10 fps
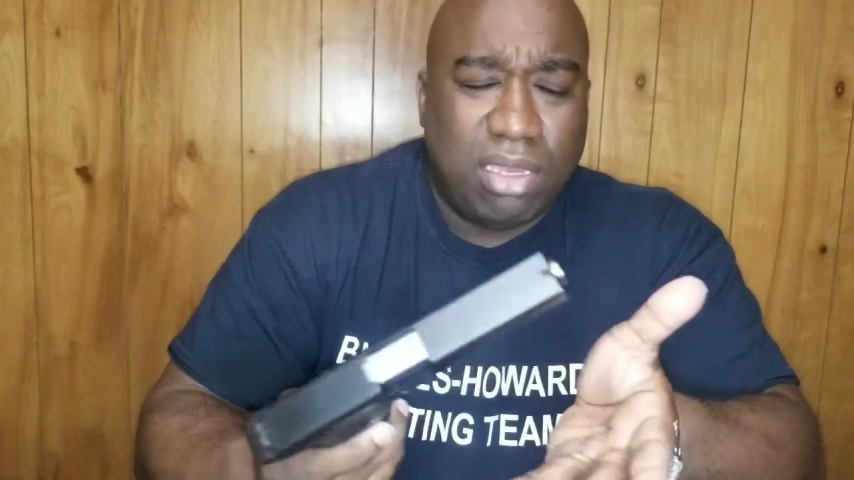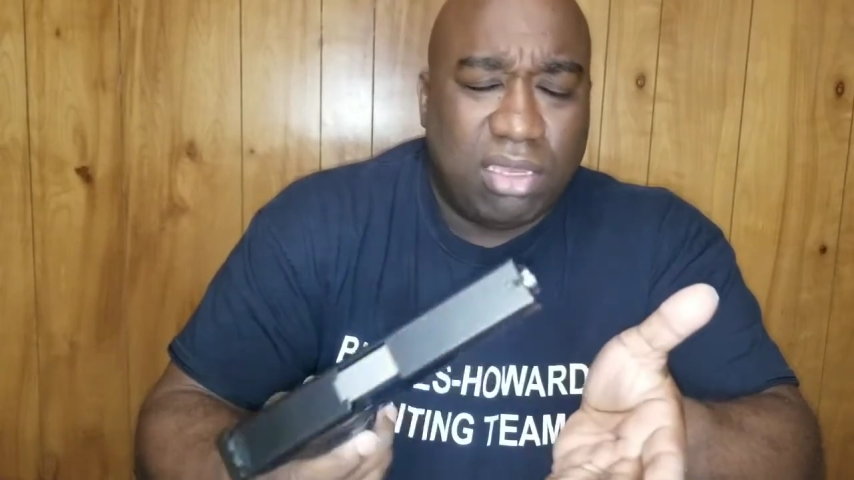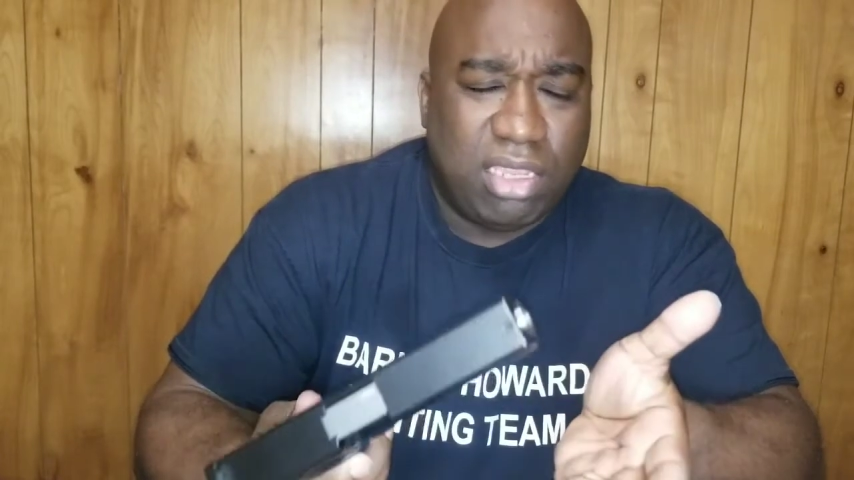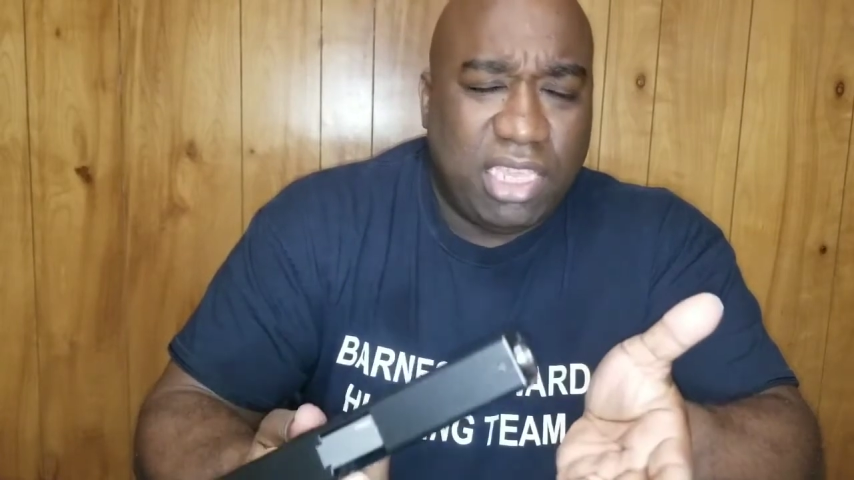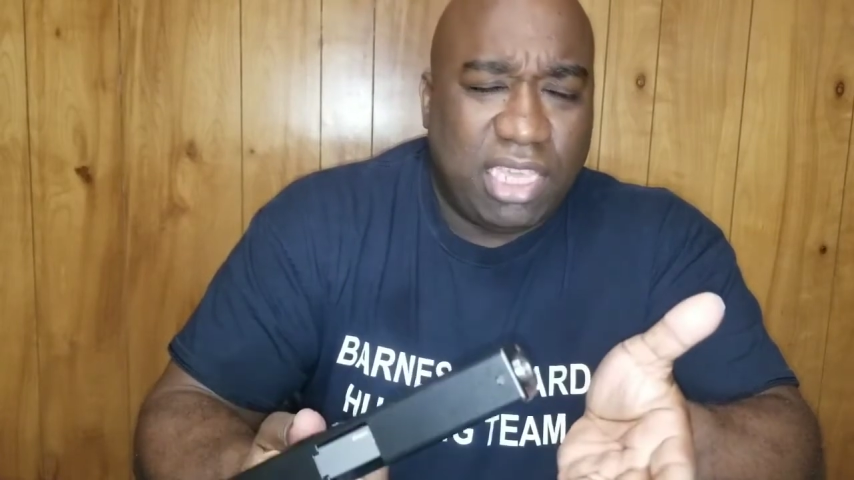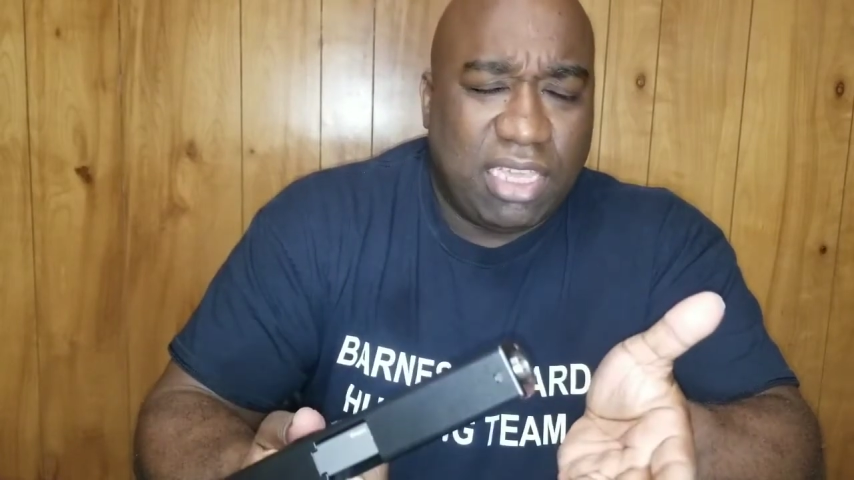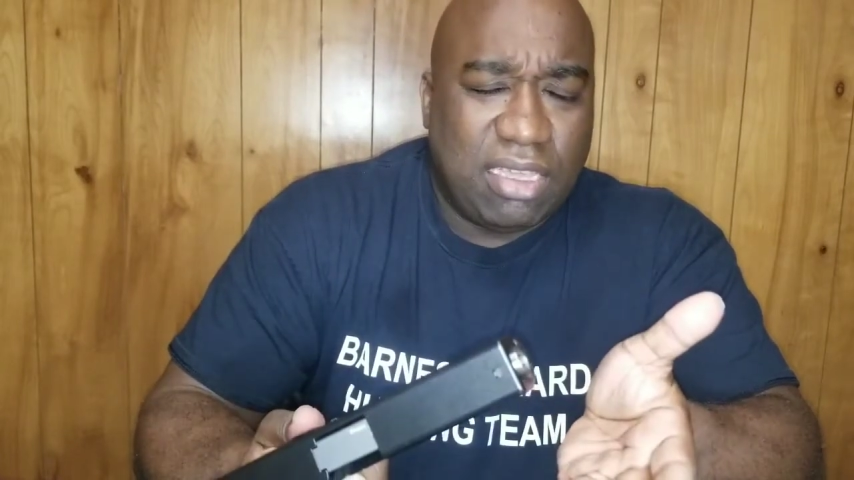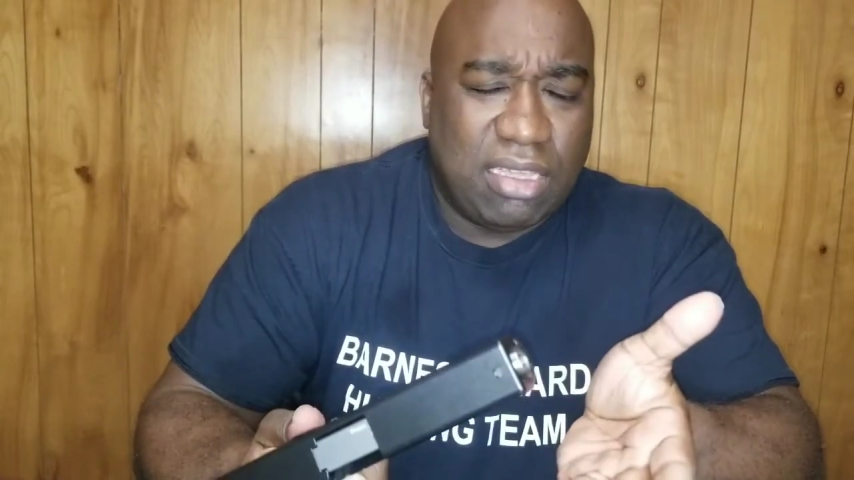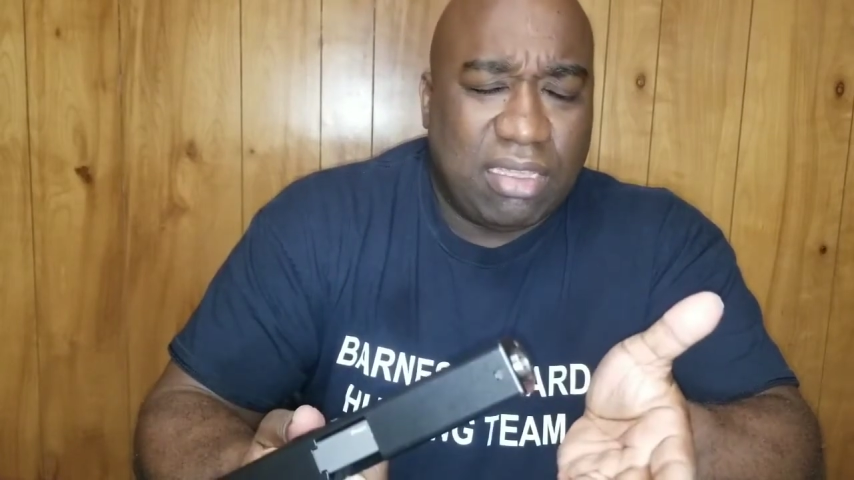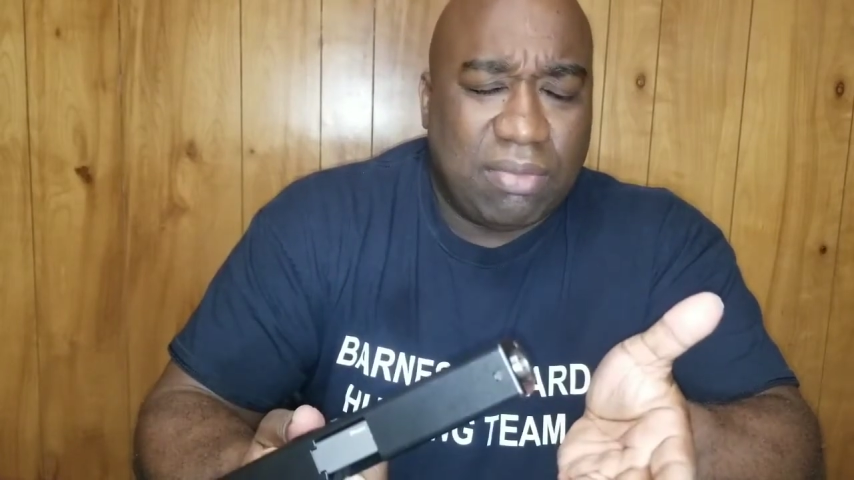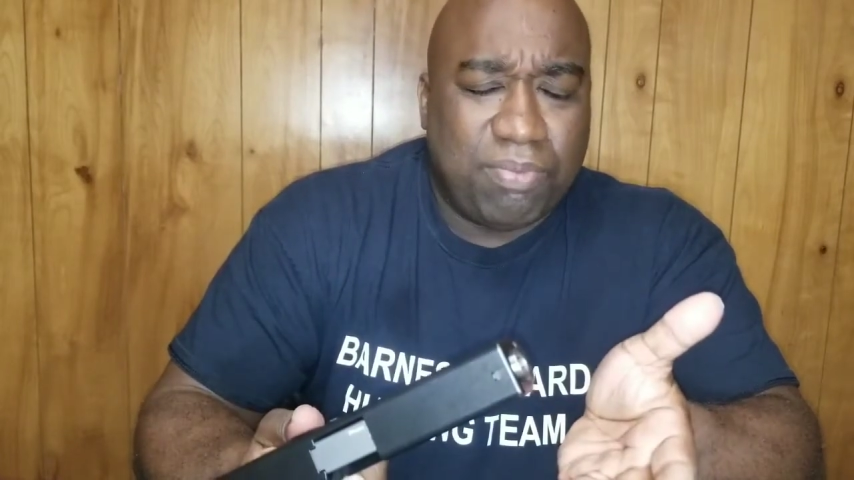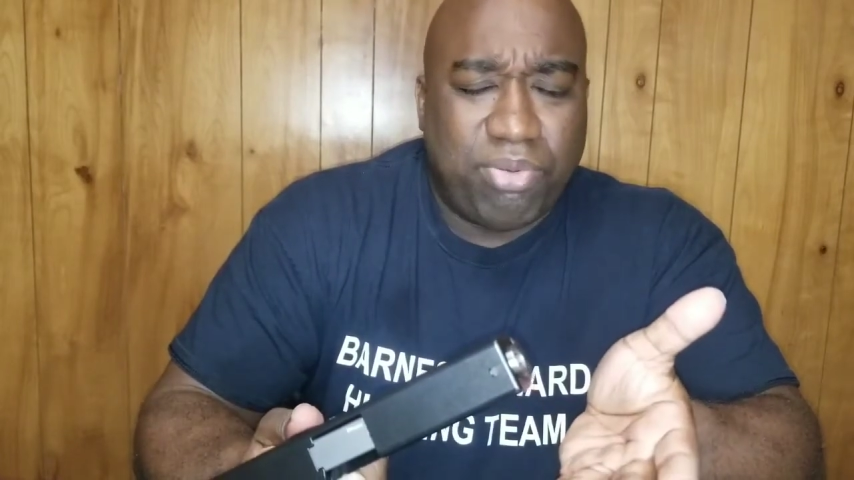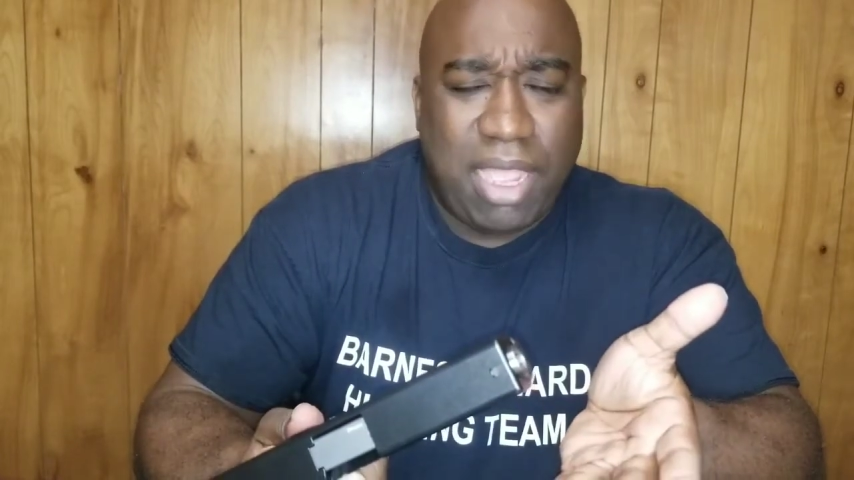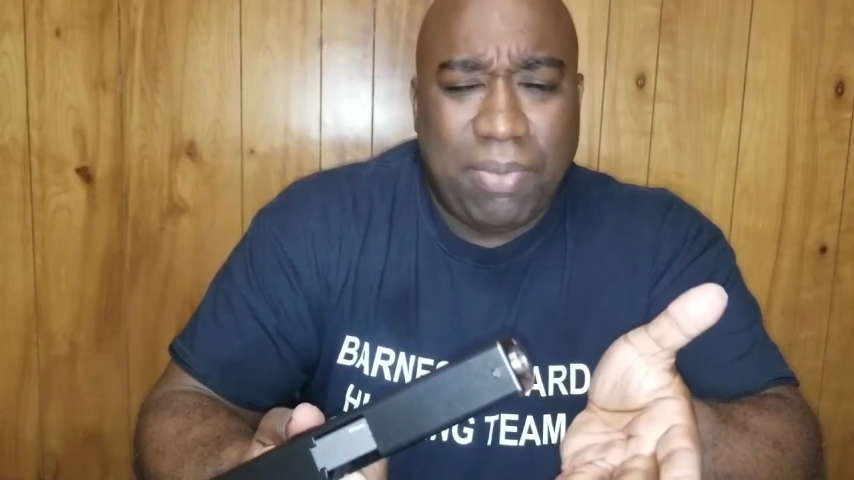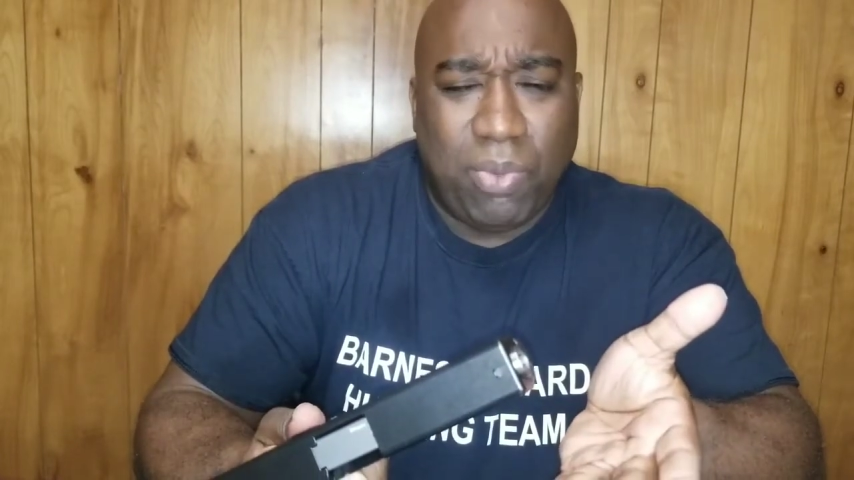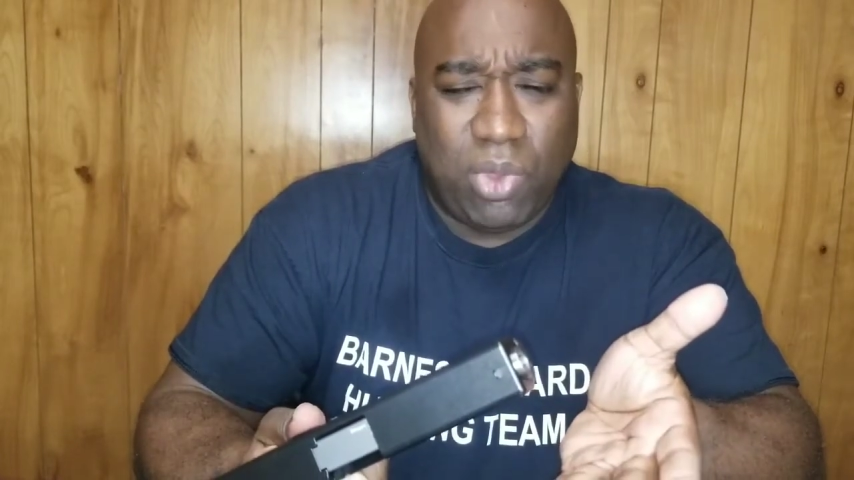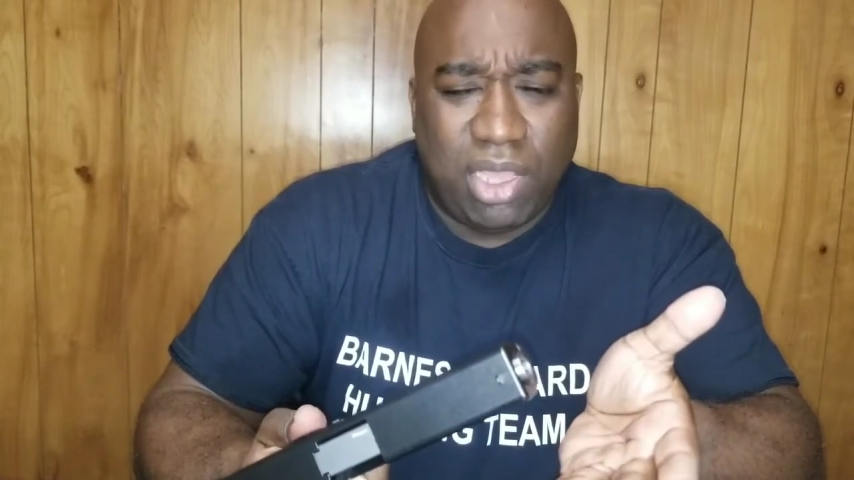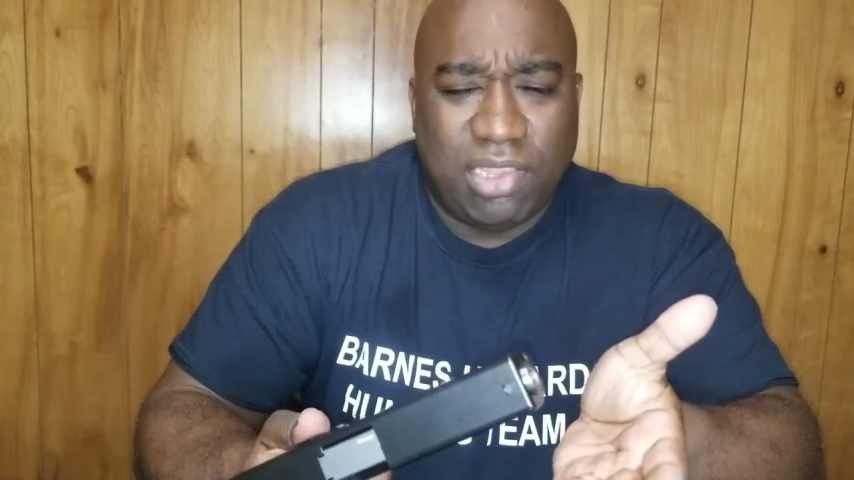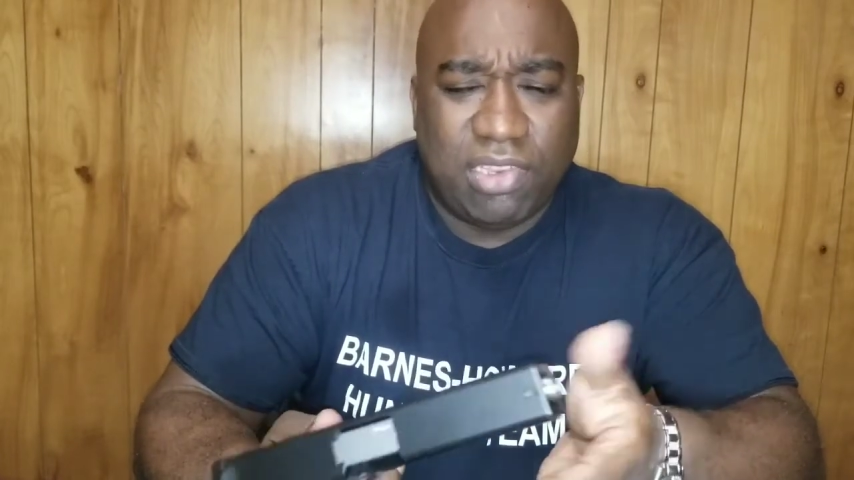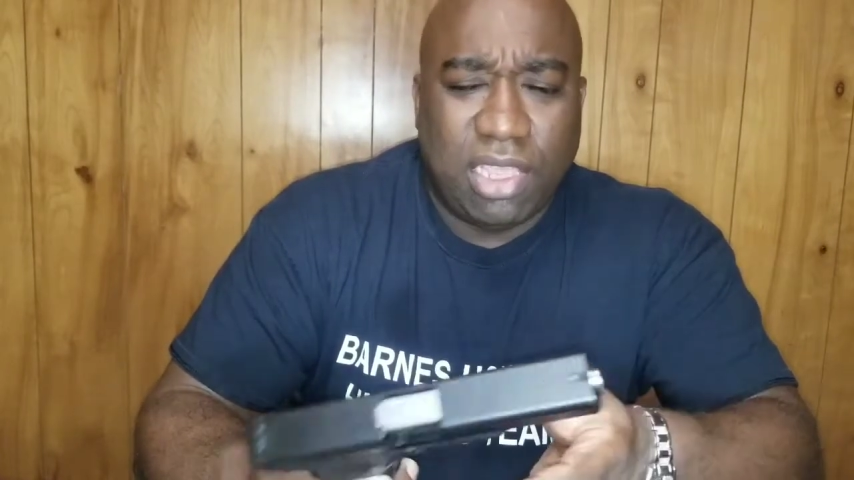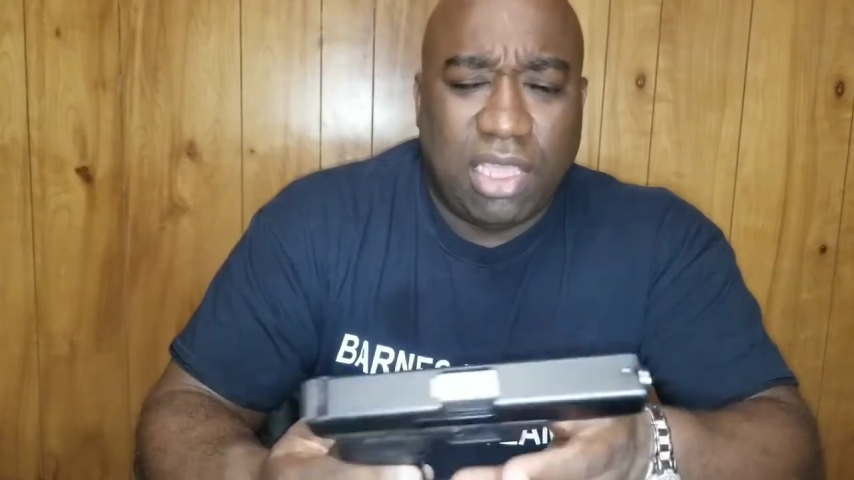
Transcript: the problem was